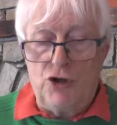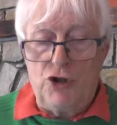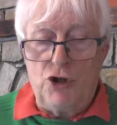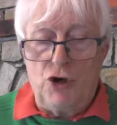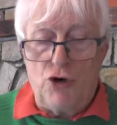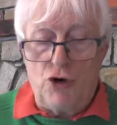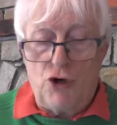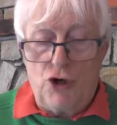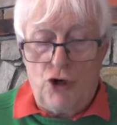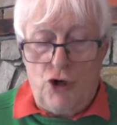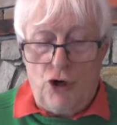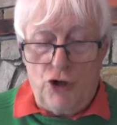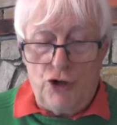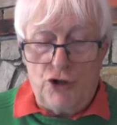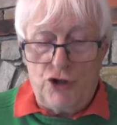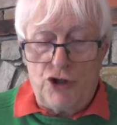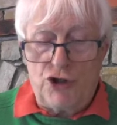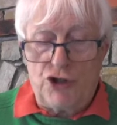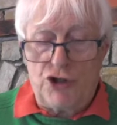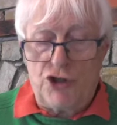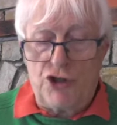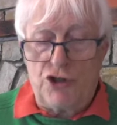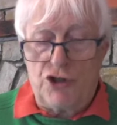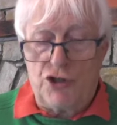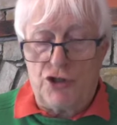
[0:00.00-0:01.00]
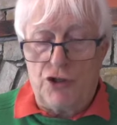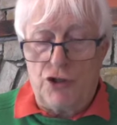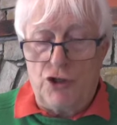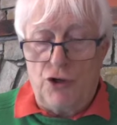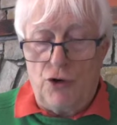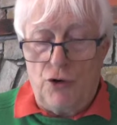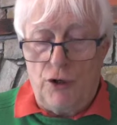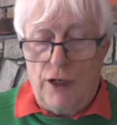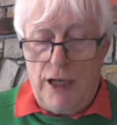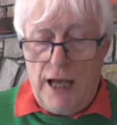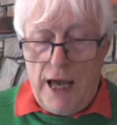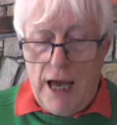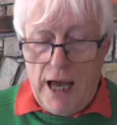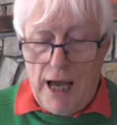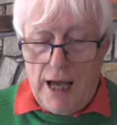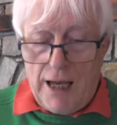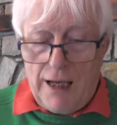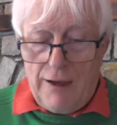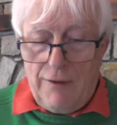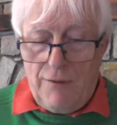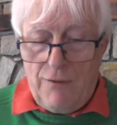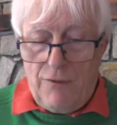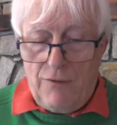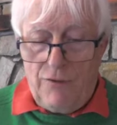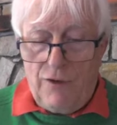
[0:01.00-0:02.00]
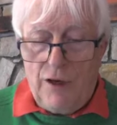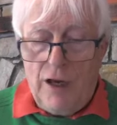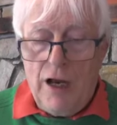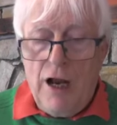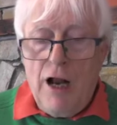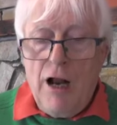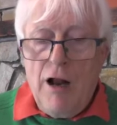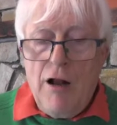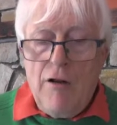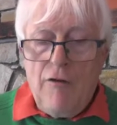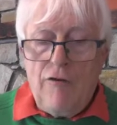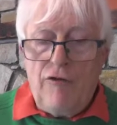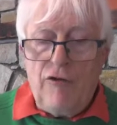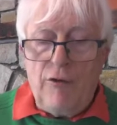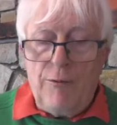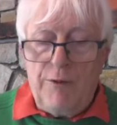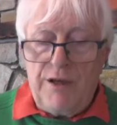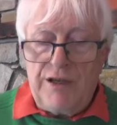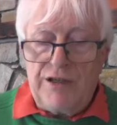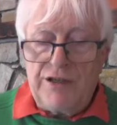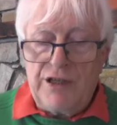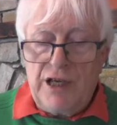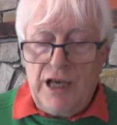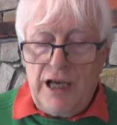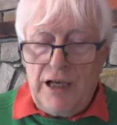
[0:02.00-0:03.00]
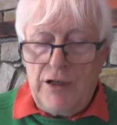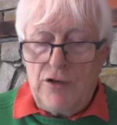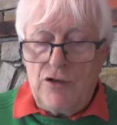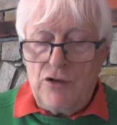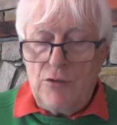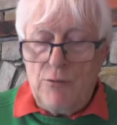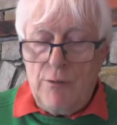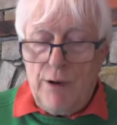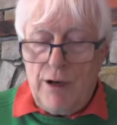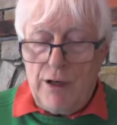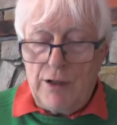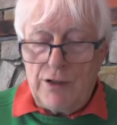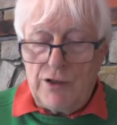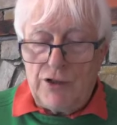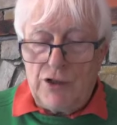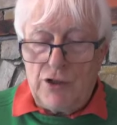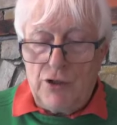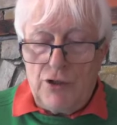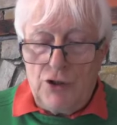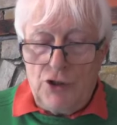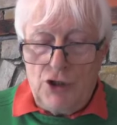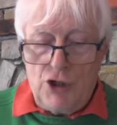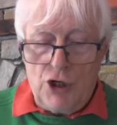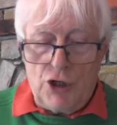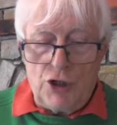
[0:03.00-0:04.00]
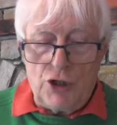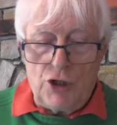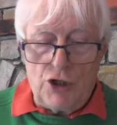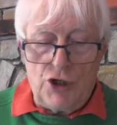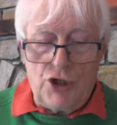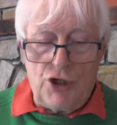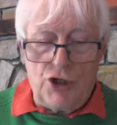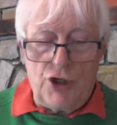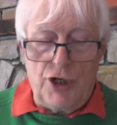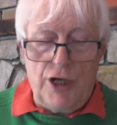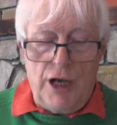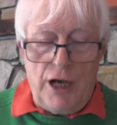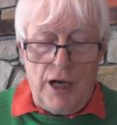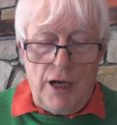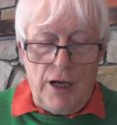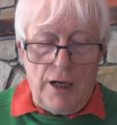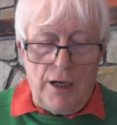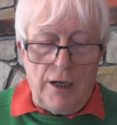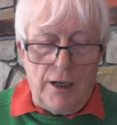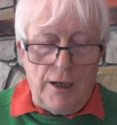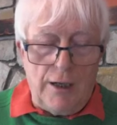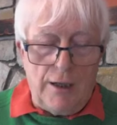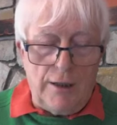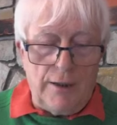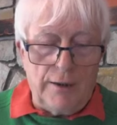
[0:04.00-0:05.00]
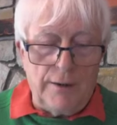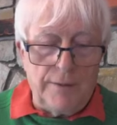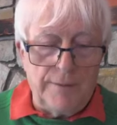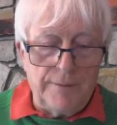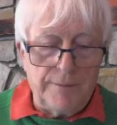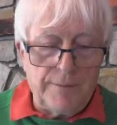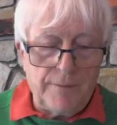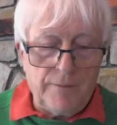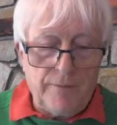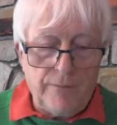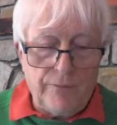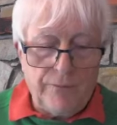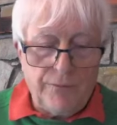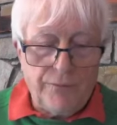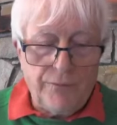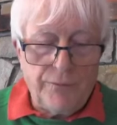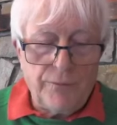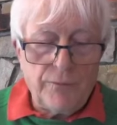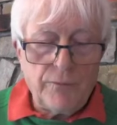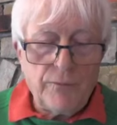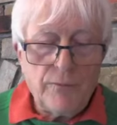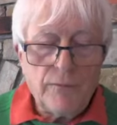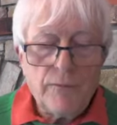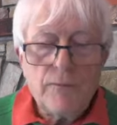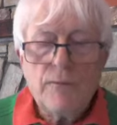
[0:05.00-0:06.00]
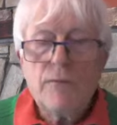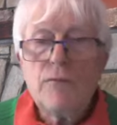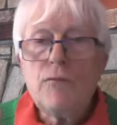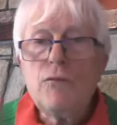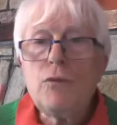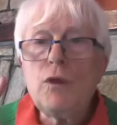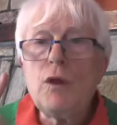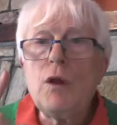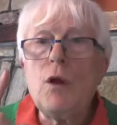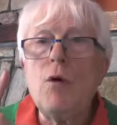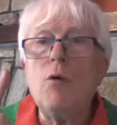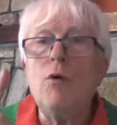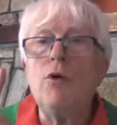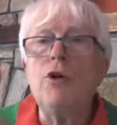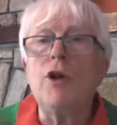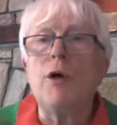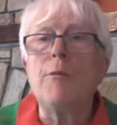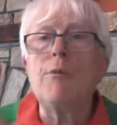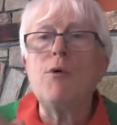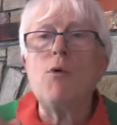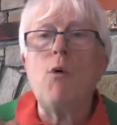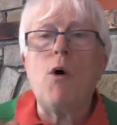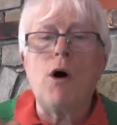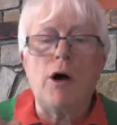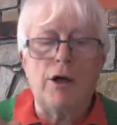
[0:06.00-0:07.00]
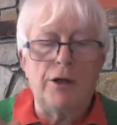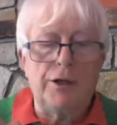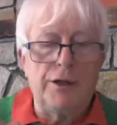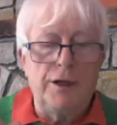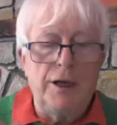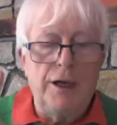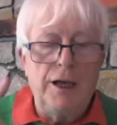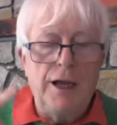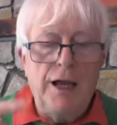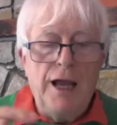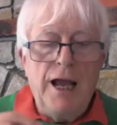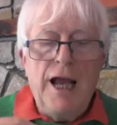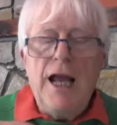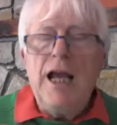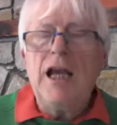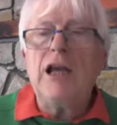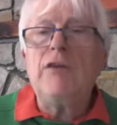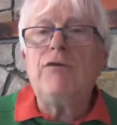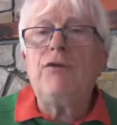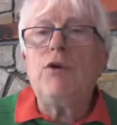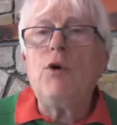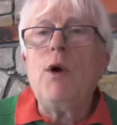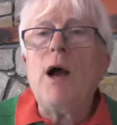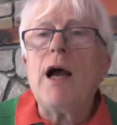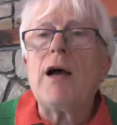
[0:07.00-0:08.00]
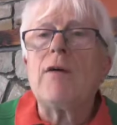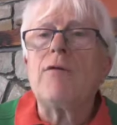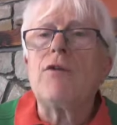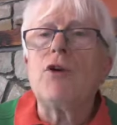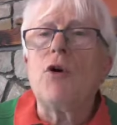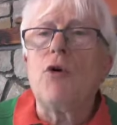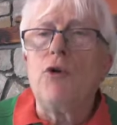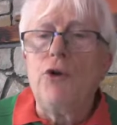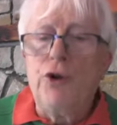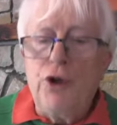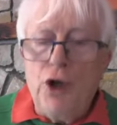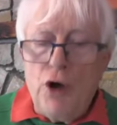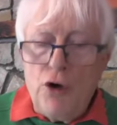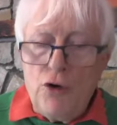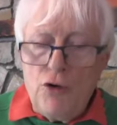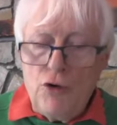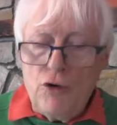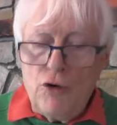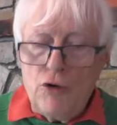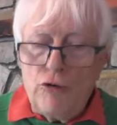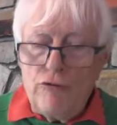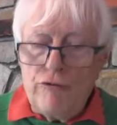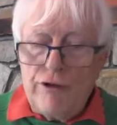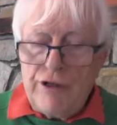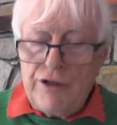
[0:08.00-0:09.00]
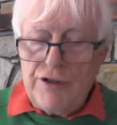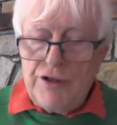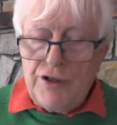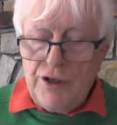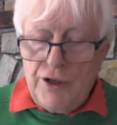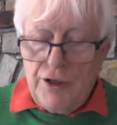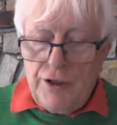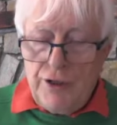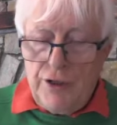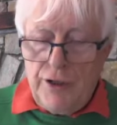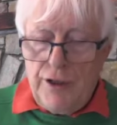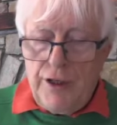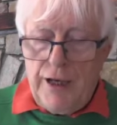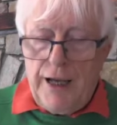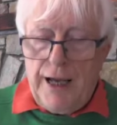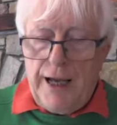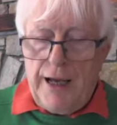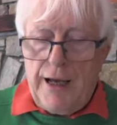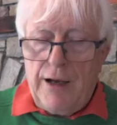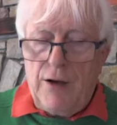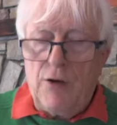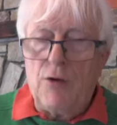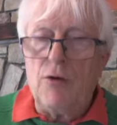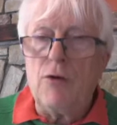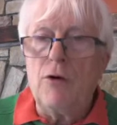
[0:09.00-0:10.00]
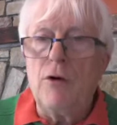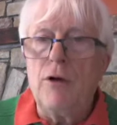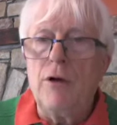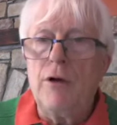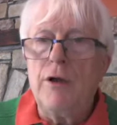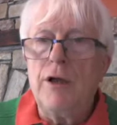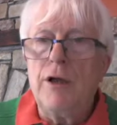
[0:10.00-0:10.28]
on your consciousness and your life from this Ketu Mars conjunction are, number one, if you have your nodal return now,